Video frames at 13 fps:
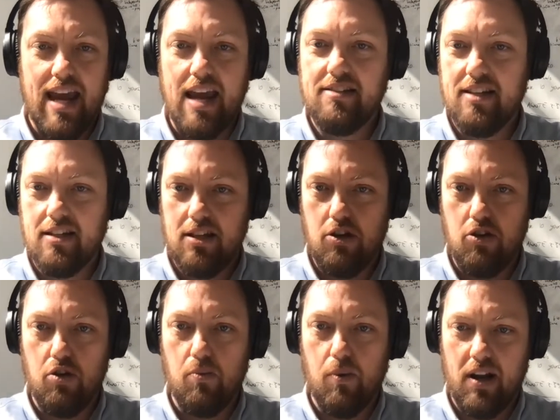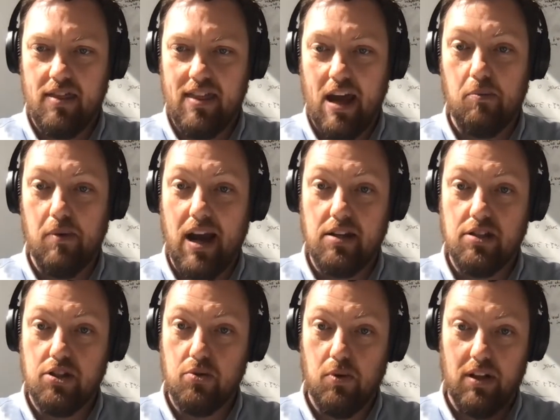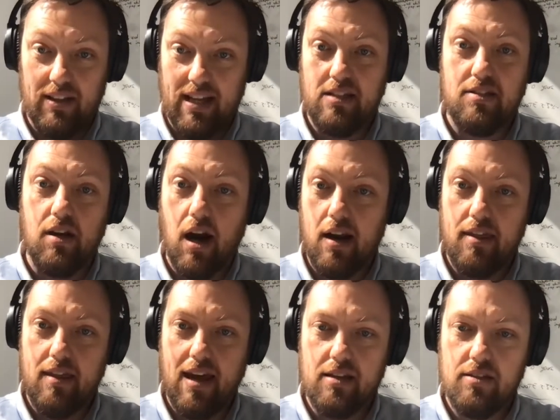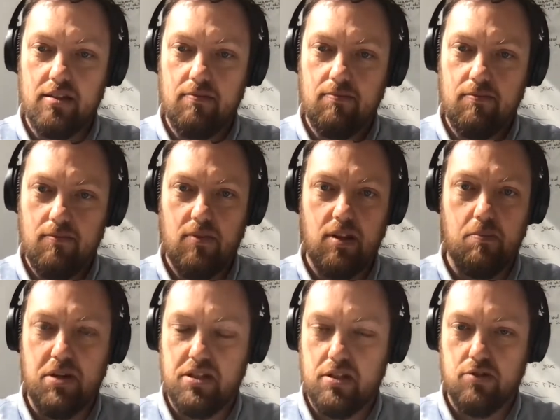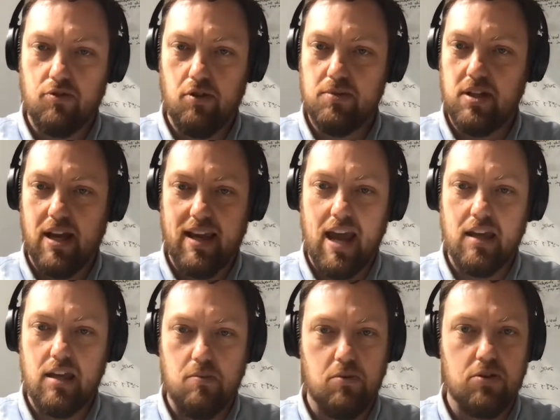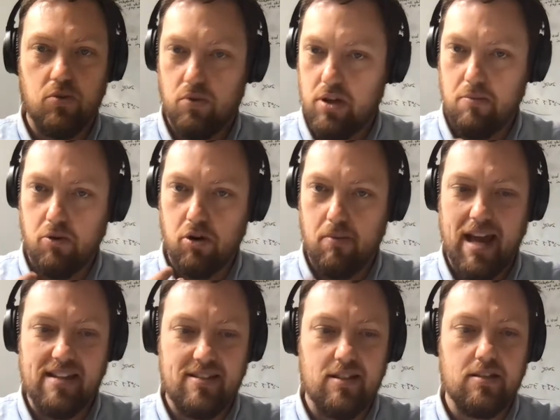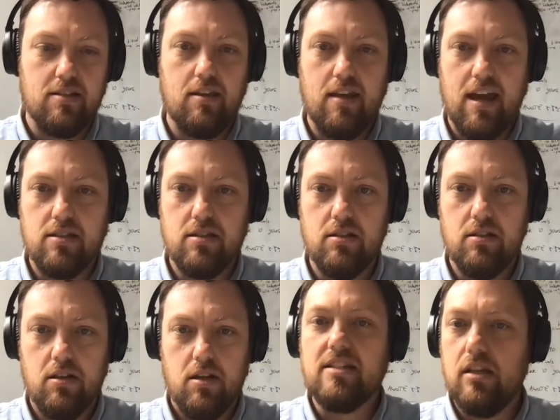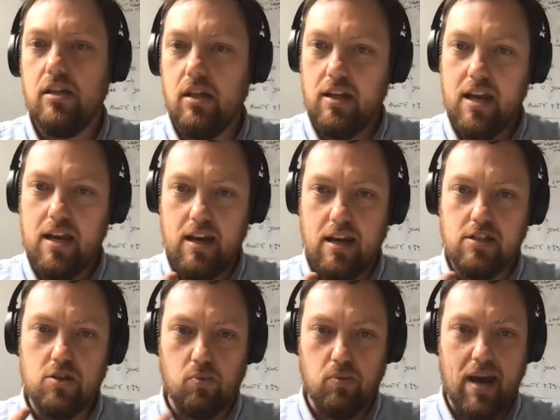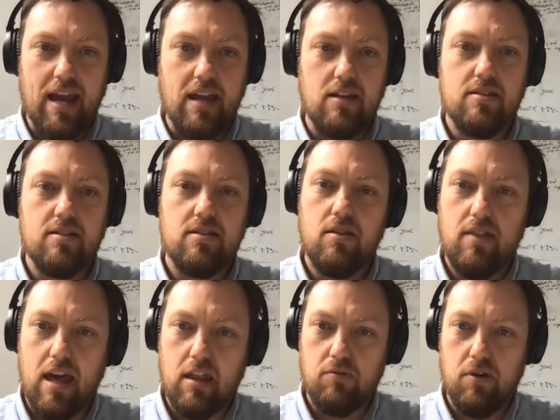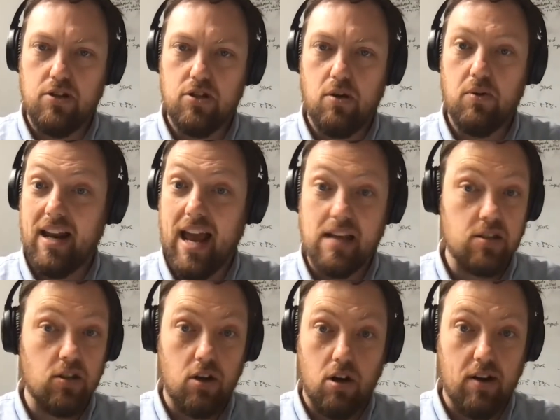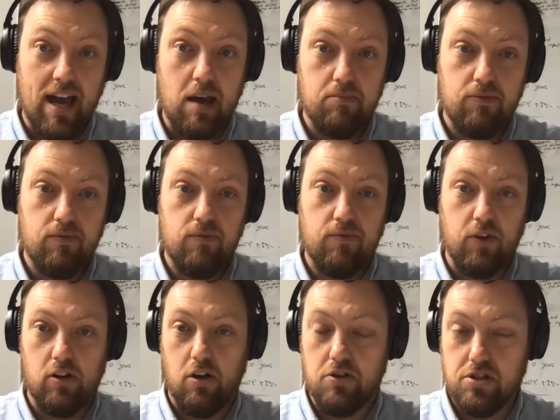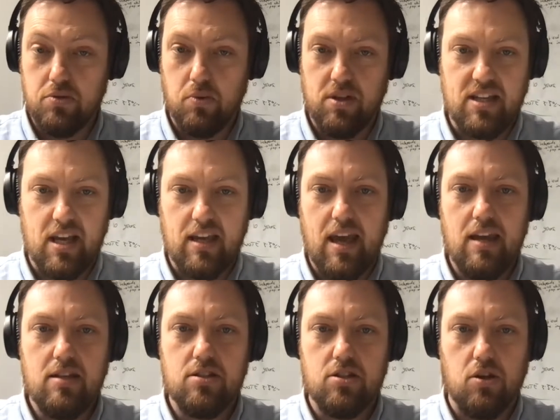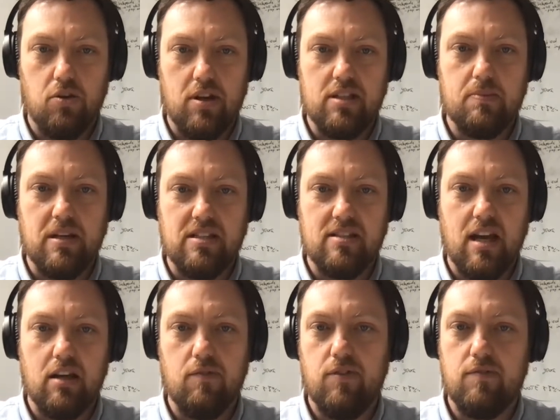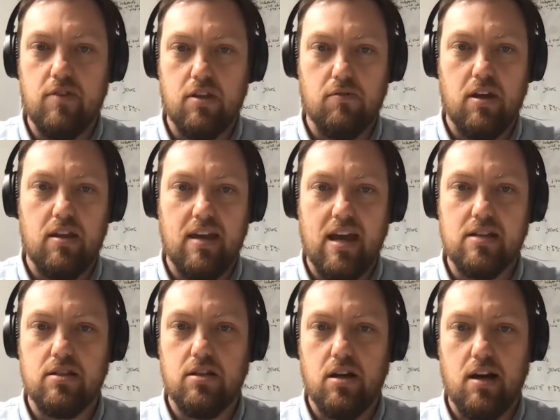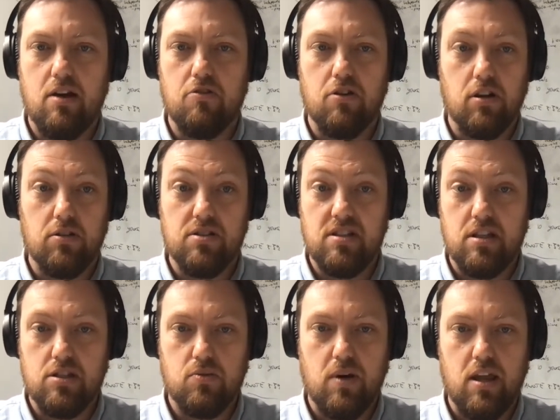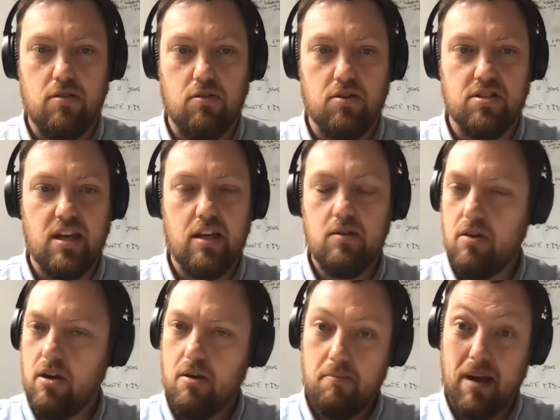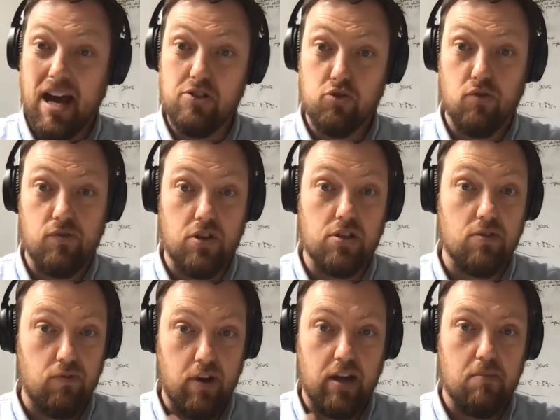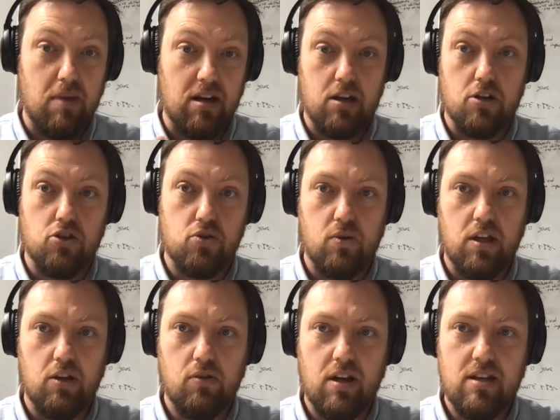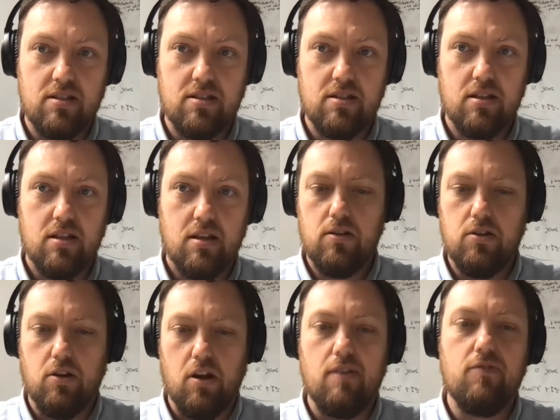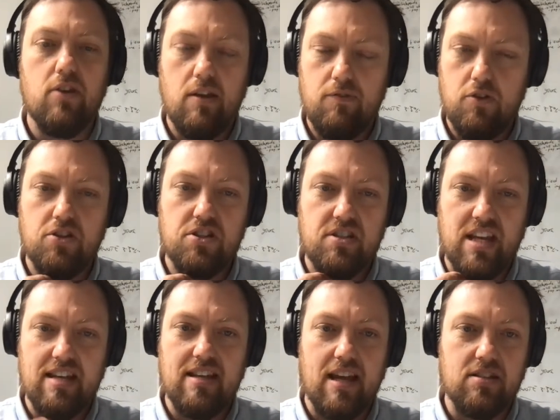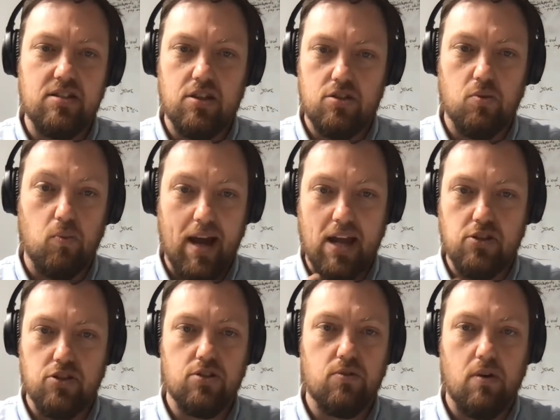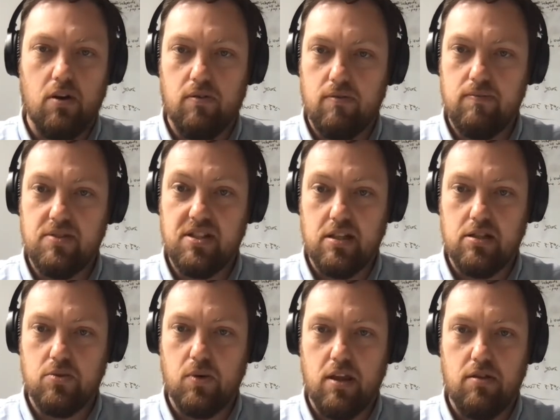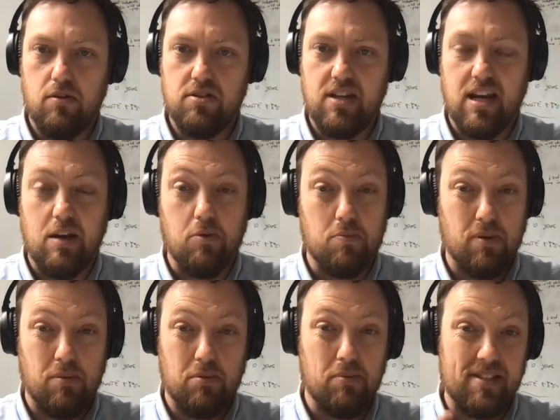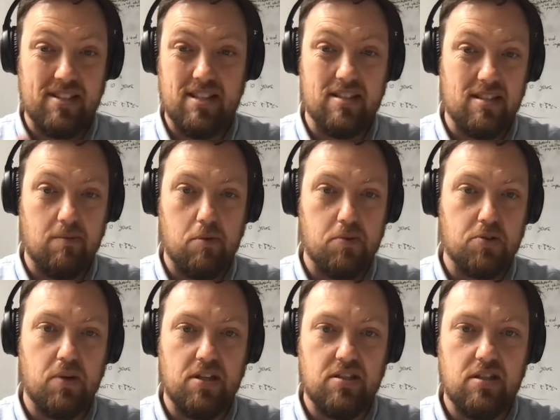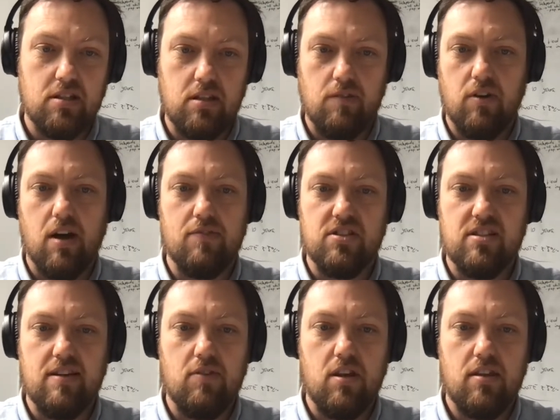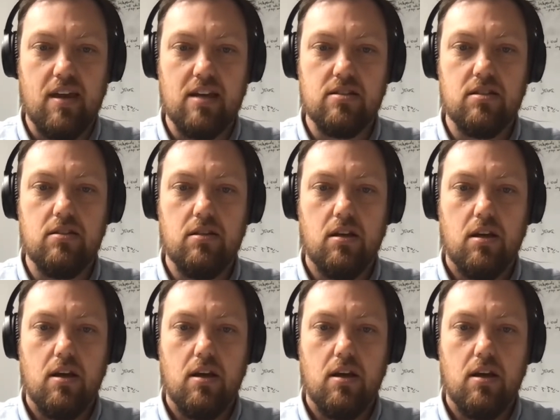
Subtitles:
The ACTU wanted that raised to at least $90,000. The business groups like ACCI were talking more about $60,000. There's clearly a need to raise that threshold. It hasn't gone up for close to a decade, so it's been stuck at $53,900 since 2013. Past reviews have recommended it should increase. If you just indexed it to wages growth since 2013, it would probably sit somewhere between 65 and 70,000.